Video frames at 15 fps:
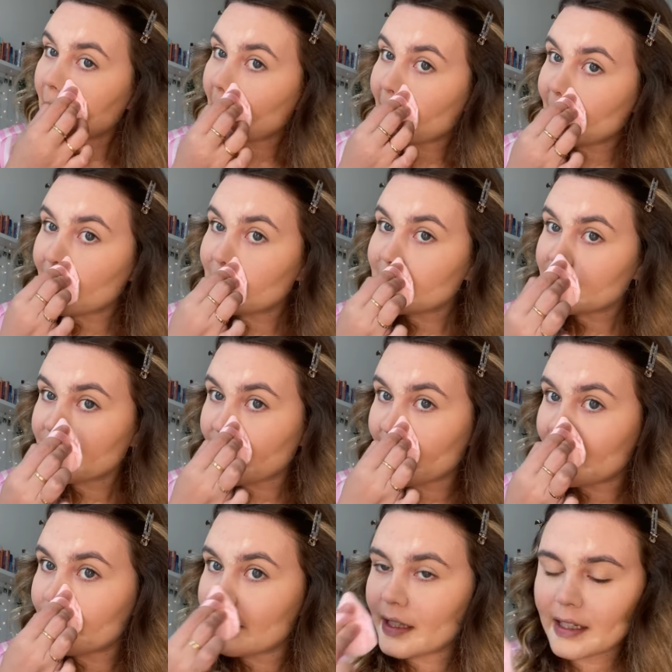I also
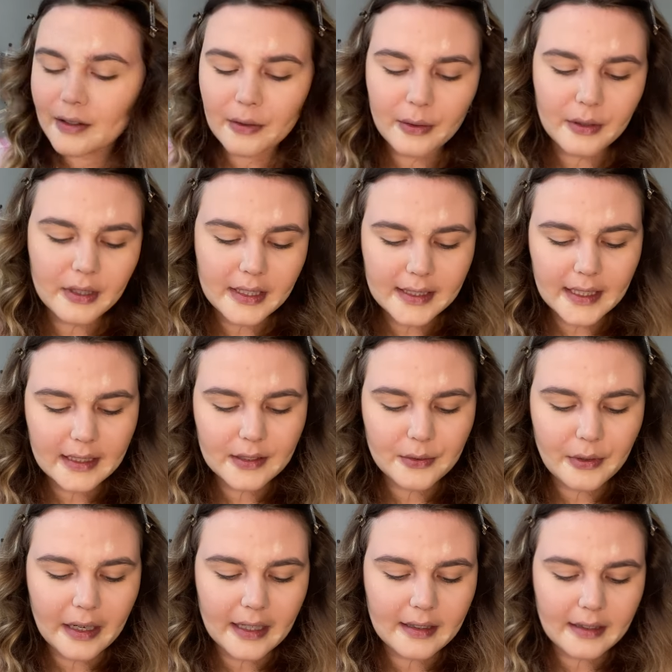have like
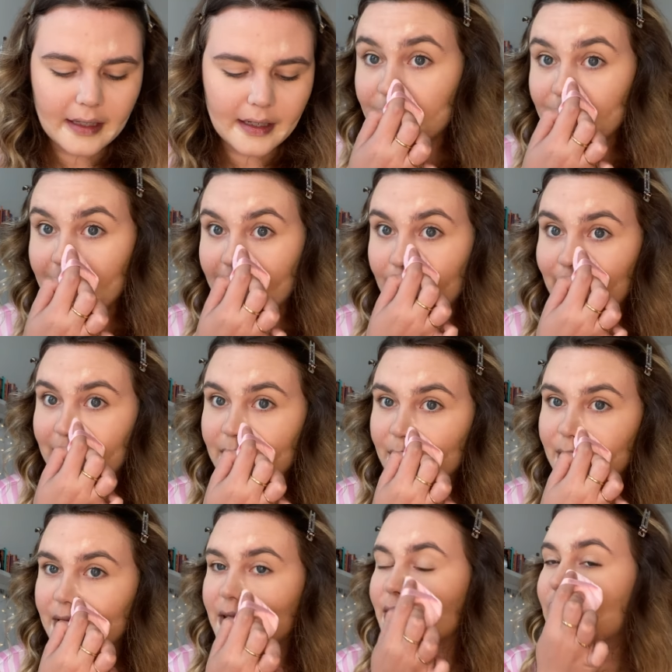holidays right now. That's why I went
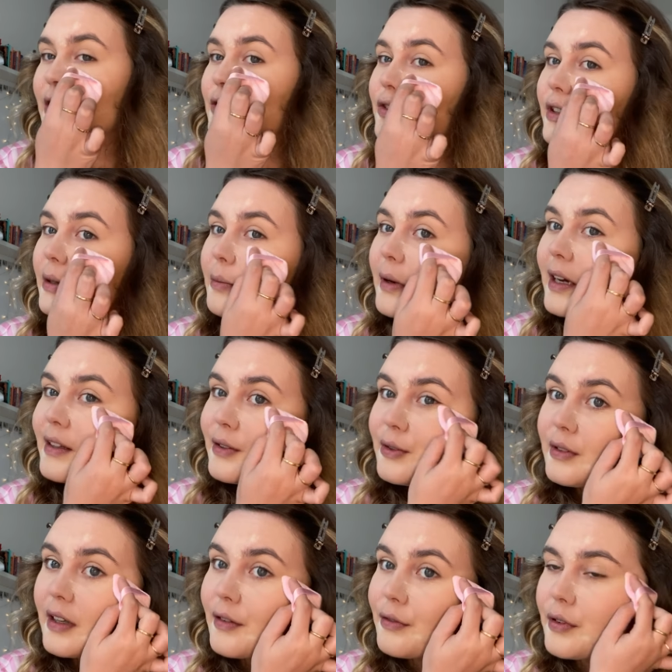on a ski trip. I
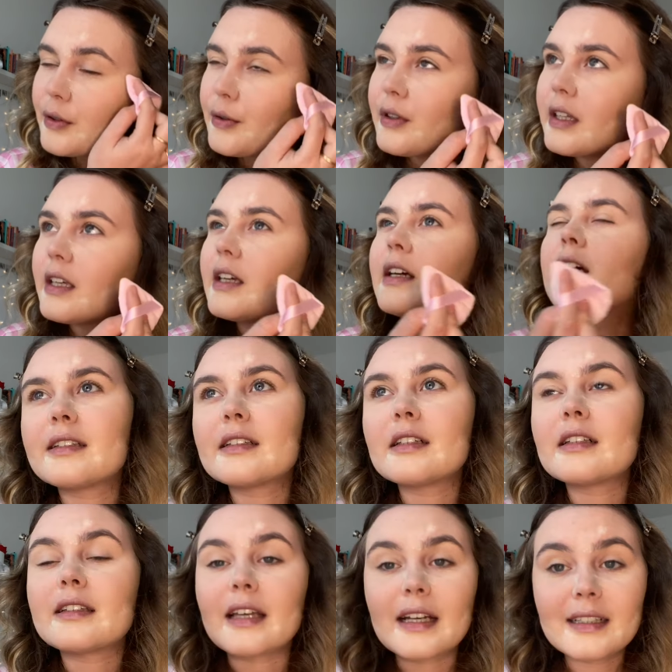don't have uni
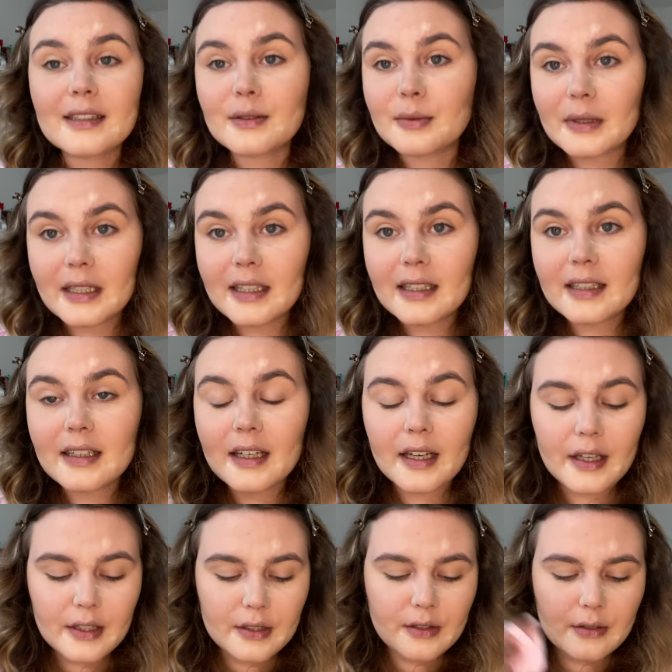till next week.
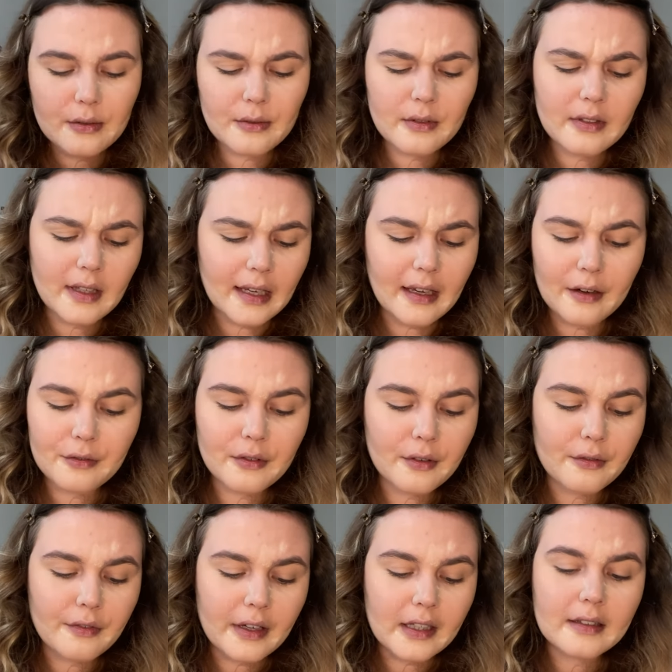So the day
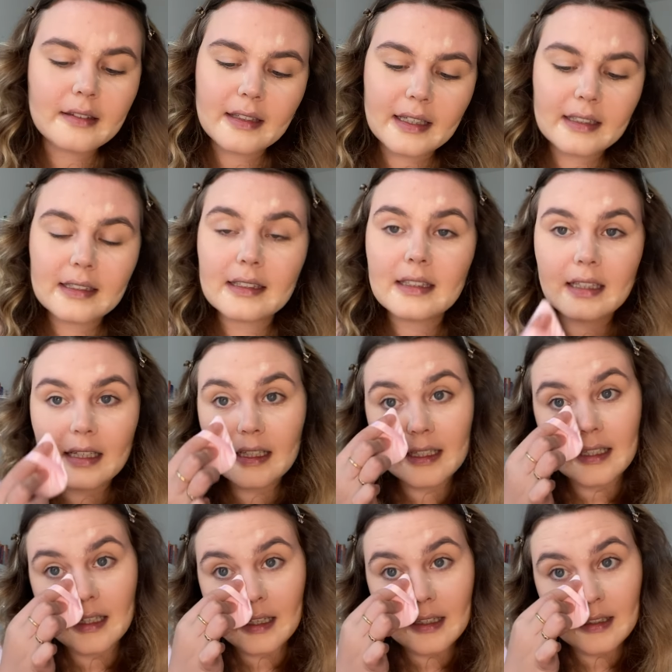after Valentine's
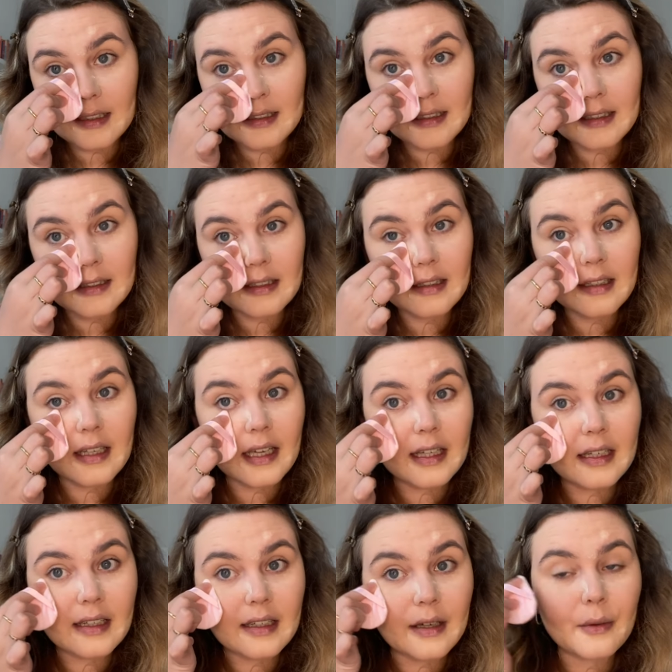Day, that is the day
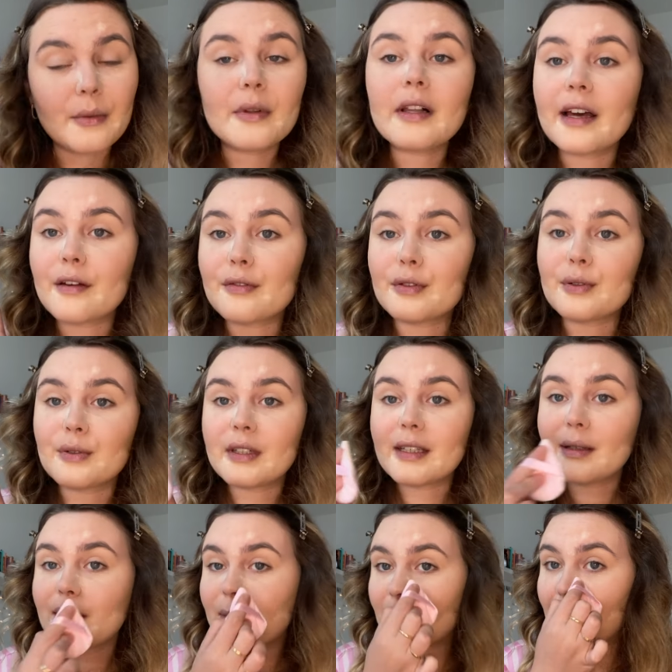that I will have
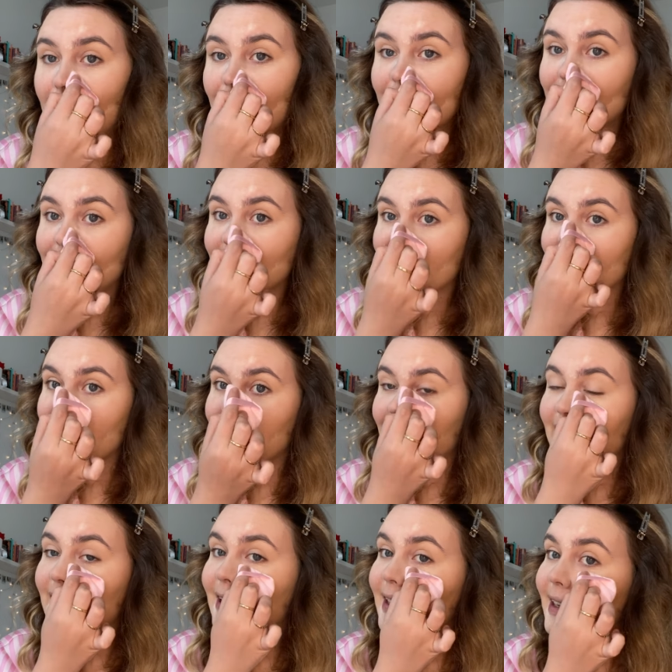uni back
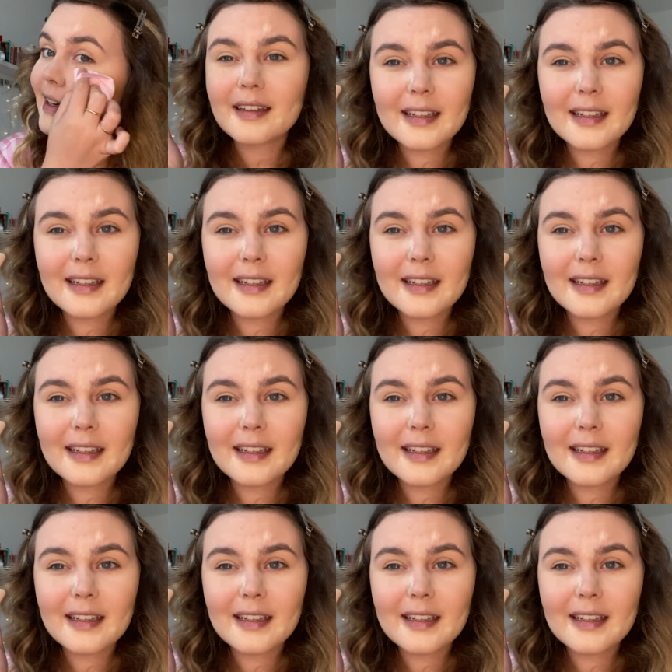again.